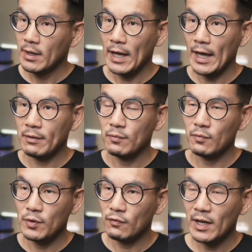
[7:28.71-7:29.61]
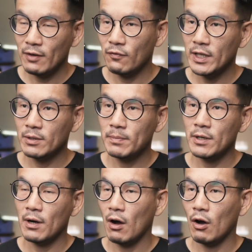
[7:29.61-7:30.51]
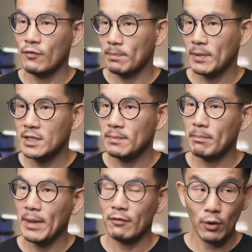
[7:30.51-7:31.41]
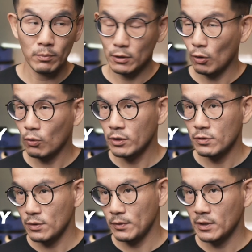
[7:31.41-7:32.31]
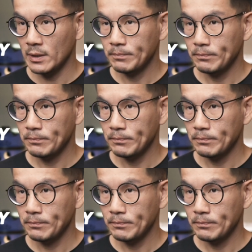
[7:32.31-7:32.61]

and with available of replacement bag from the local distributor,